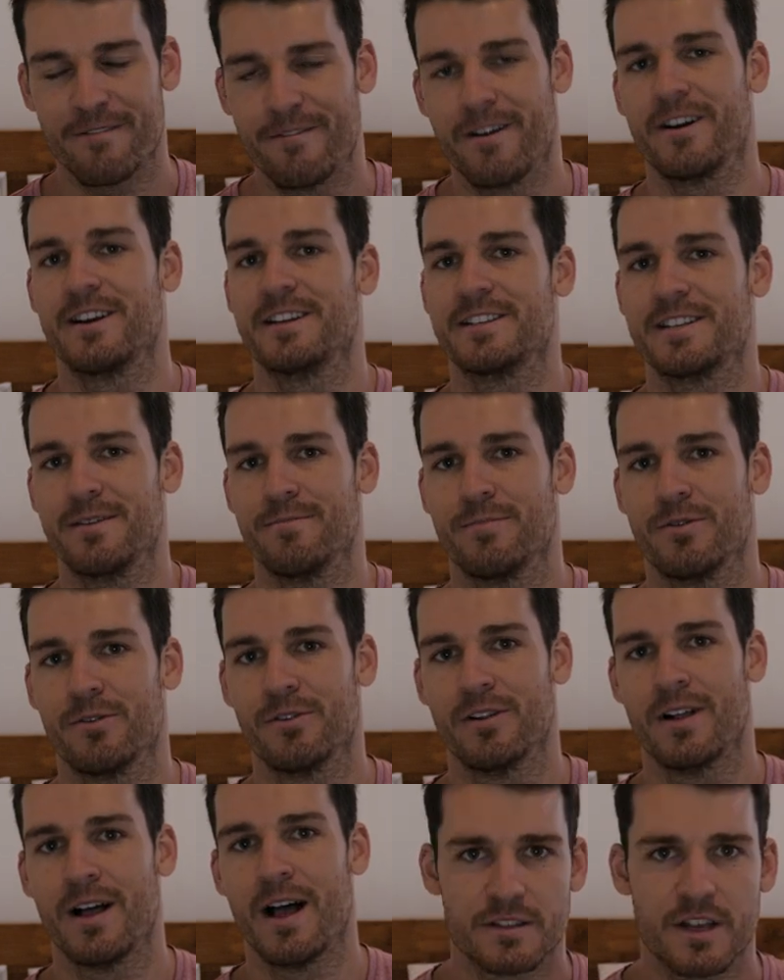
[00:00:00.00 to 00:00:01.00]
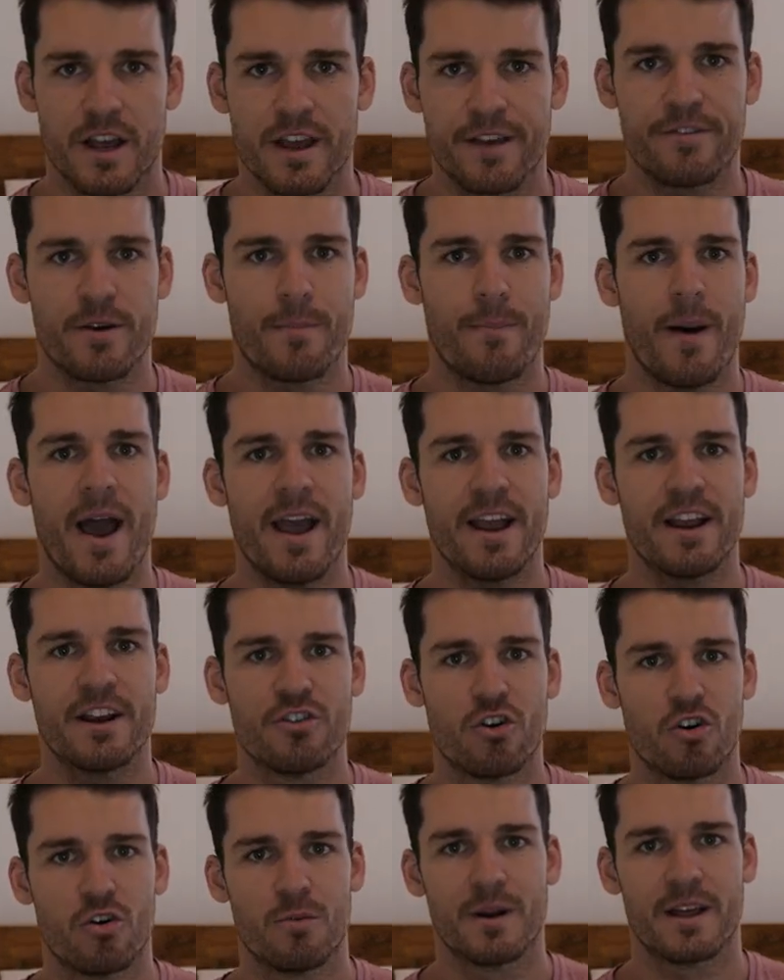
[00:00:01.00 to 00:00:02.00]
very simple. So if you're paying
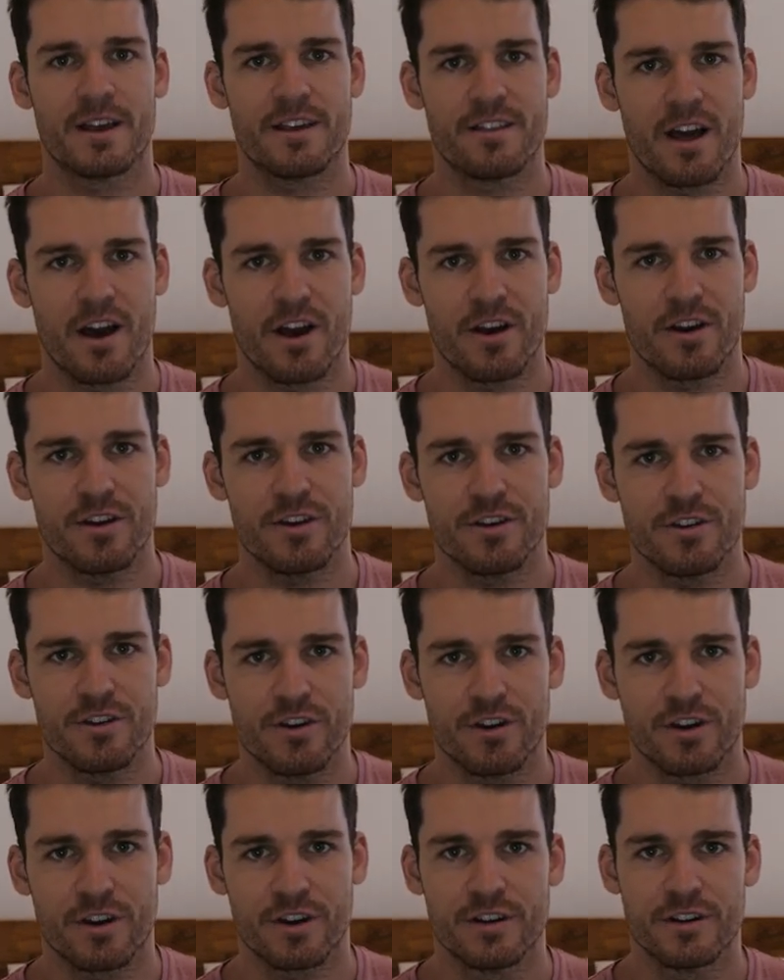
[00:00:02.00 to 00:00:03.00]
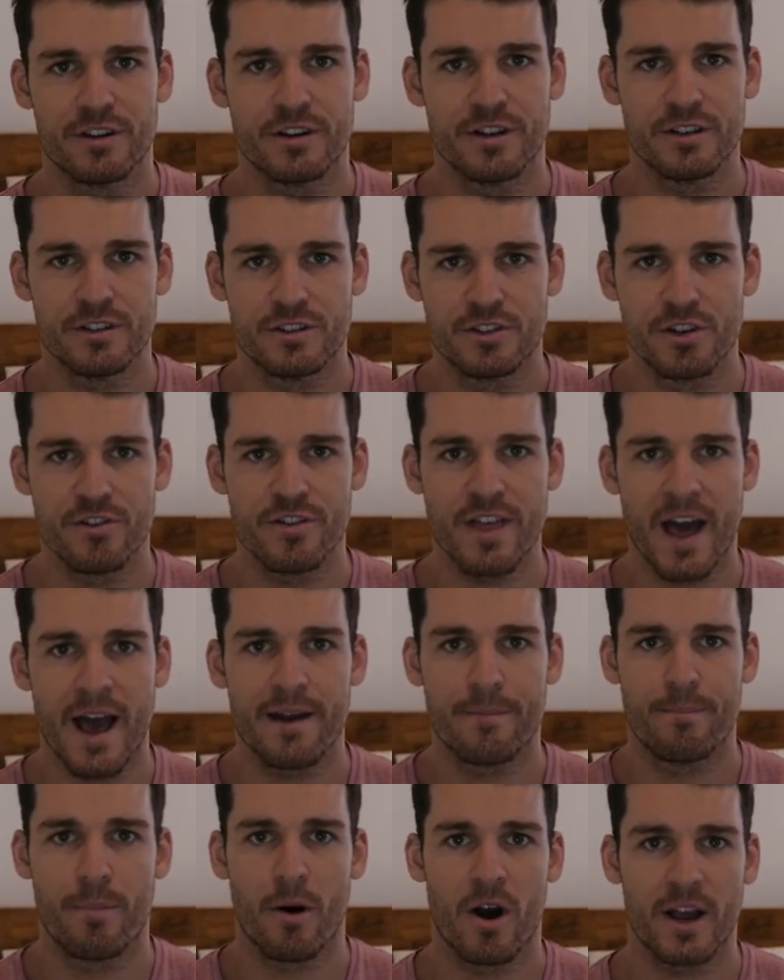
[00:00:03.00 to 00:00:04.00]
normally though, you can do
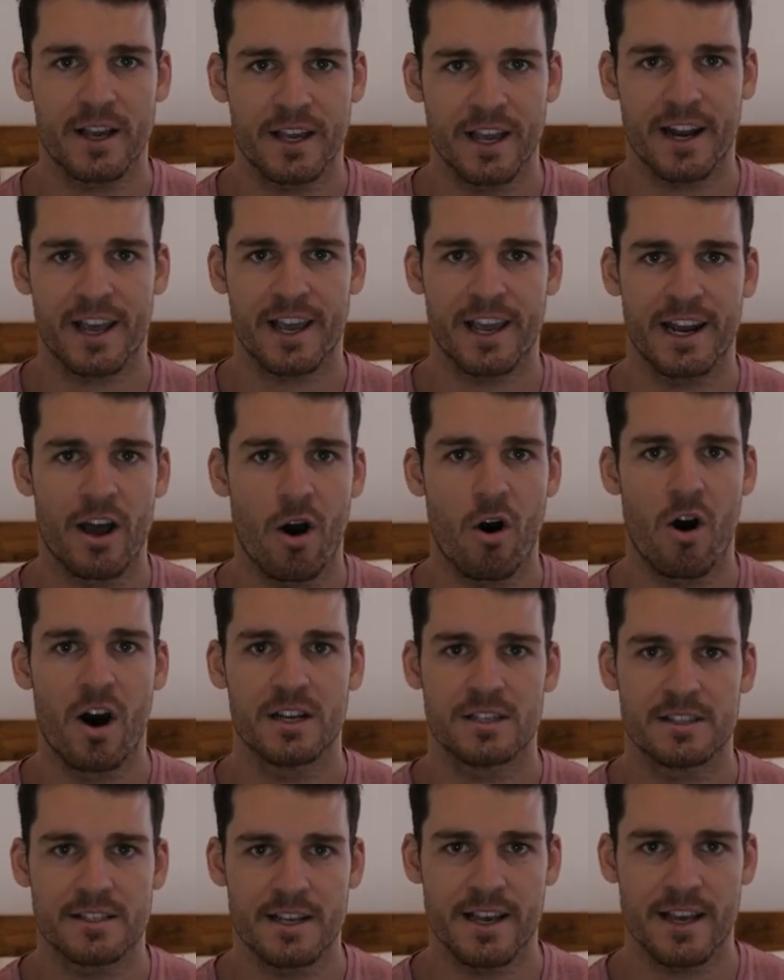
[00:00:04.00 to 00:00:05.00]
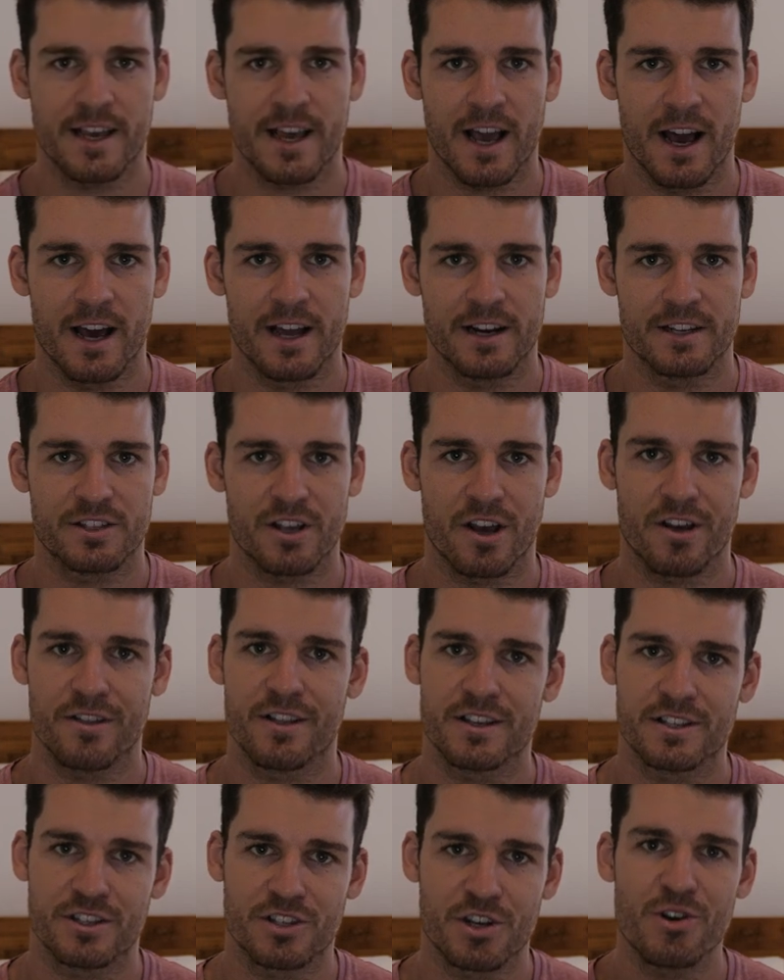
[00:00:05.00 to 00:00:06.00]
that by getting an I C card. So
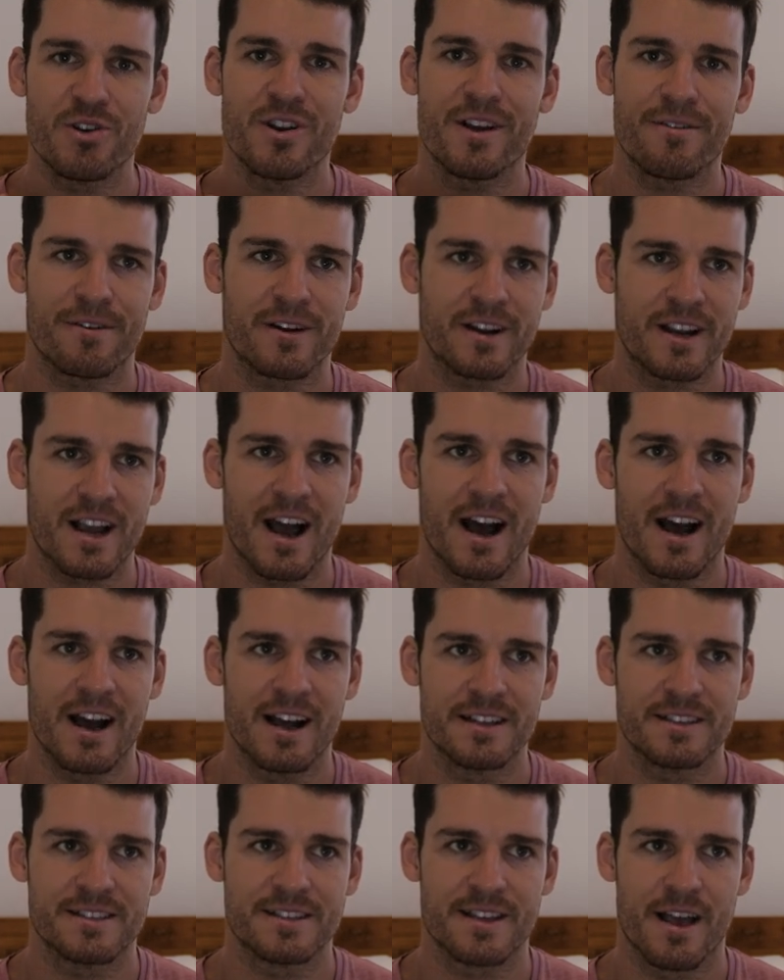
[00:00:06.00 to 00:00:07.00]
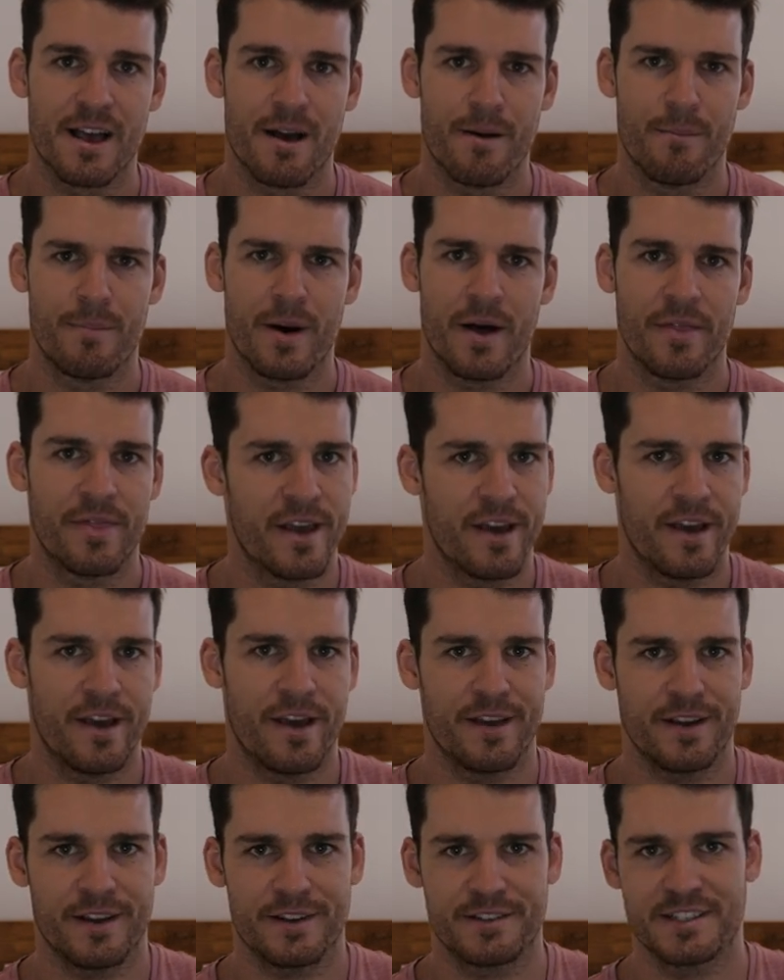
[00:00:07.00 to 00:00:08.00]
there's two different cards, but
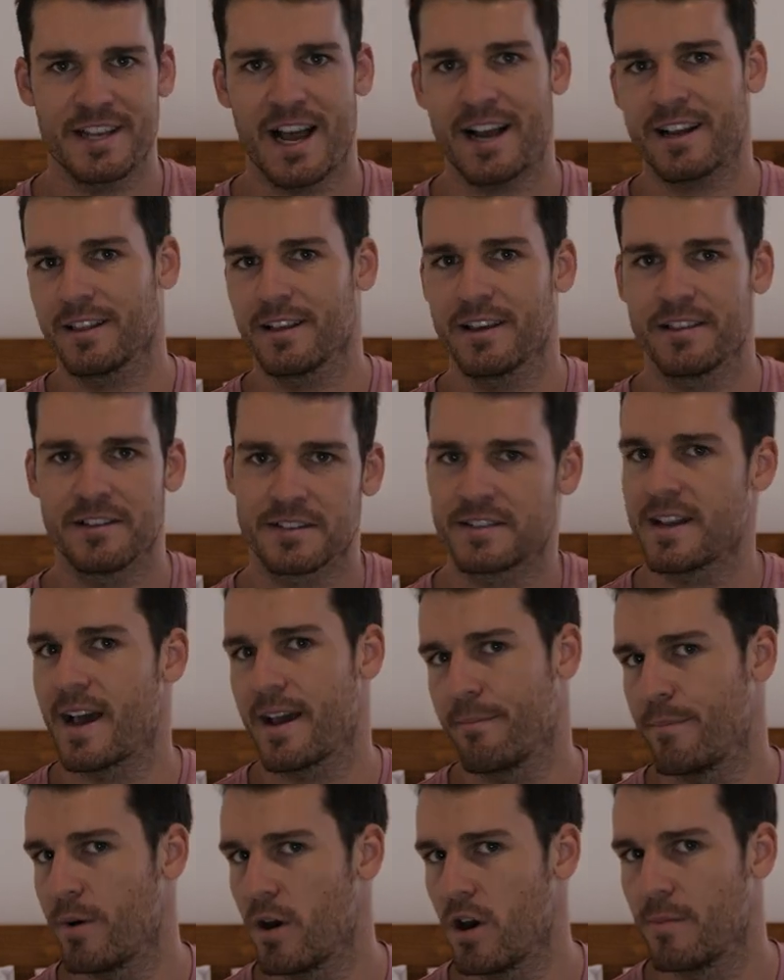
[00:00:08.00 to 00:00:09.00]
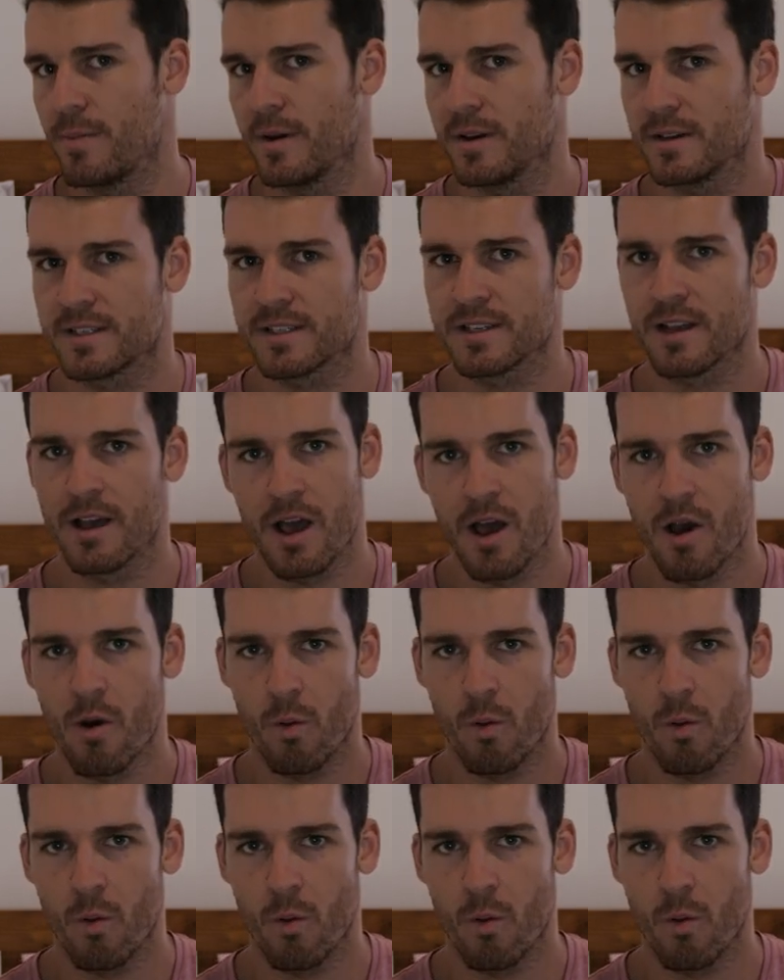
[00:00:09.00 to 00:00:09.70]
they're exactly the same purpose.